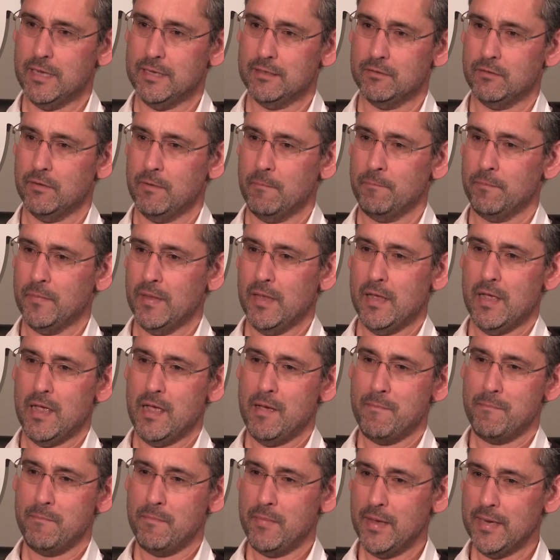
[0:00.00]
that
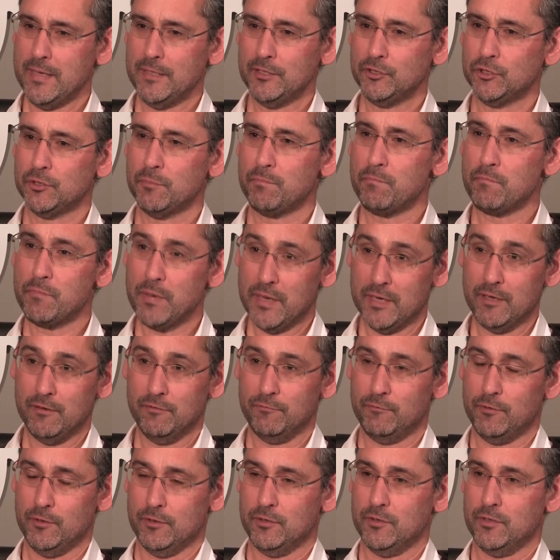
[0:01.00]
a major
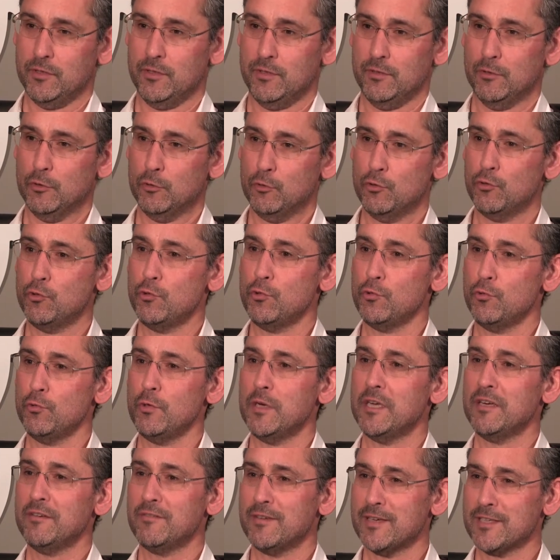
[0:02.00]
benefit to
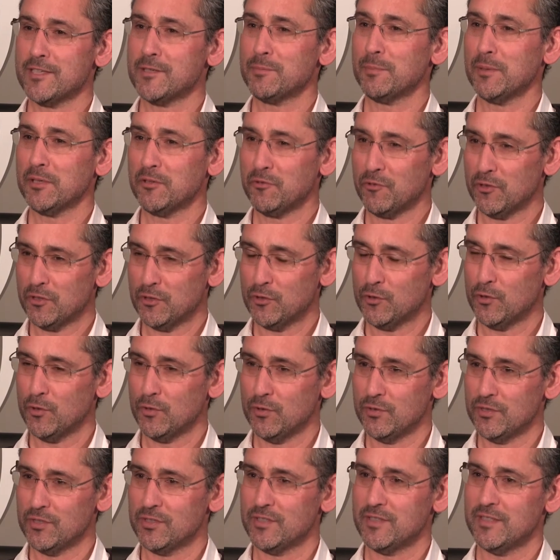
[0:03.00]
investment
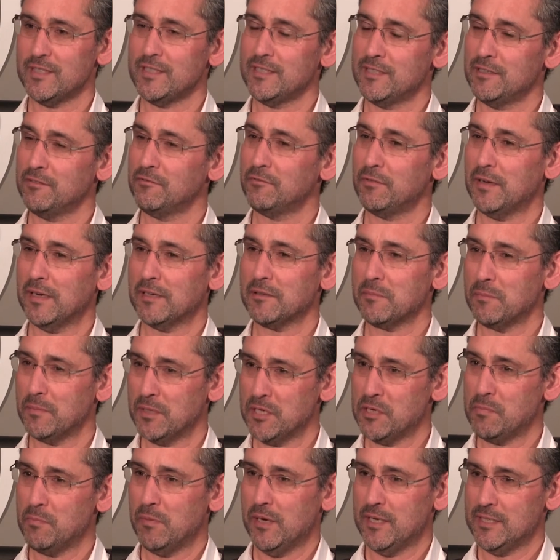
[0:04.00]
returns is in fact
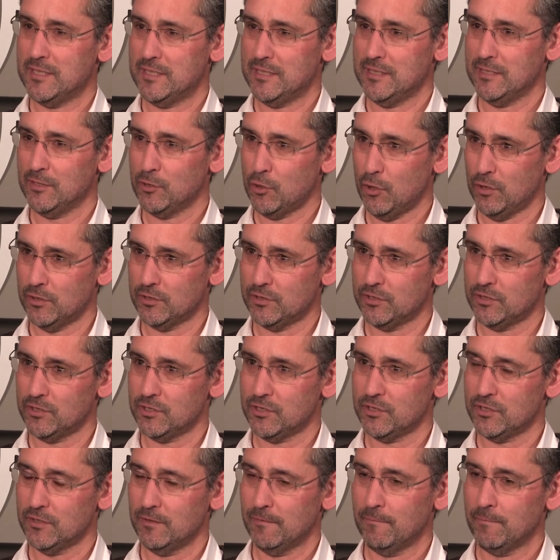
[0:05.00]
minimizing
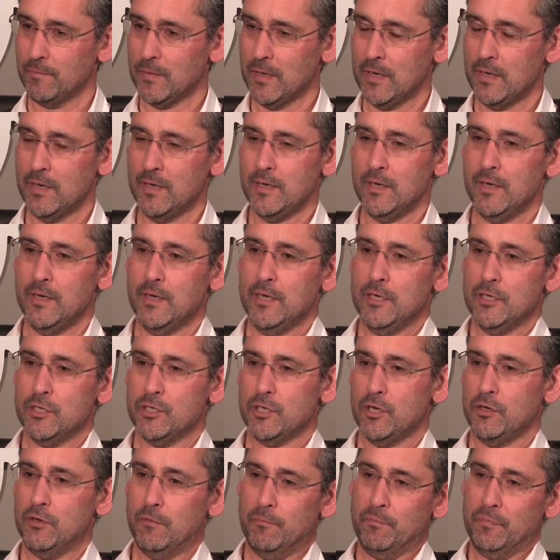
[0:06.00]
costs.
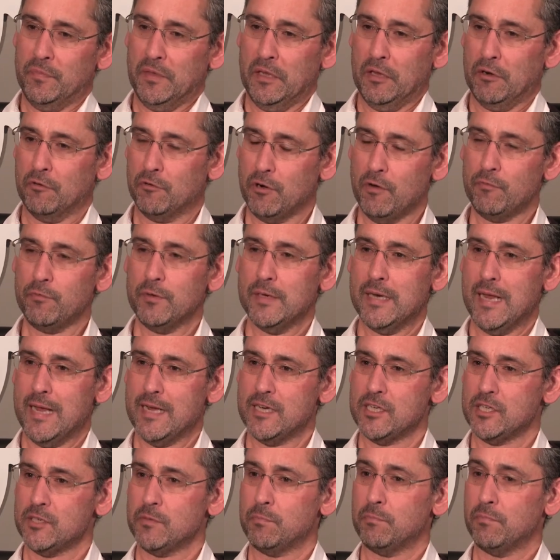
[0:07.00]
So Gryphon
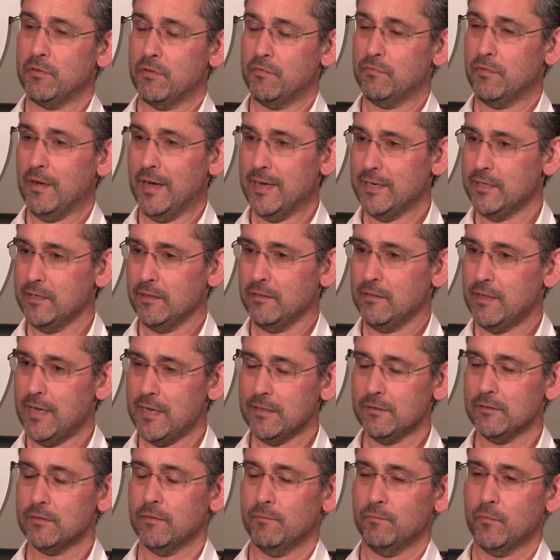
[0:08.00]
has provided
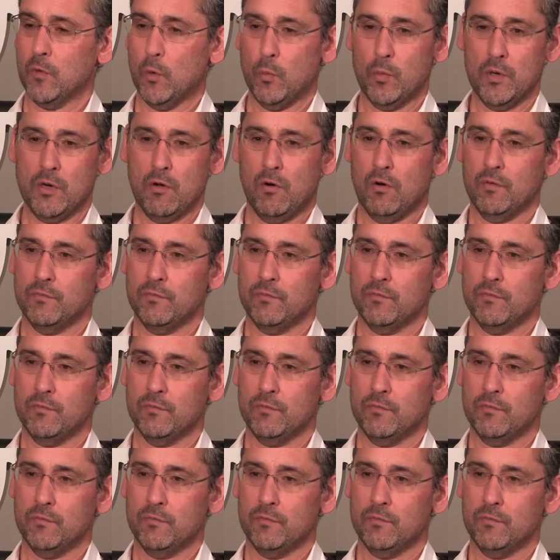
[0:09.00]
that. We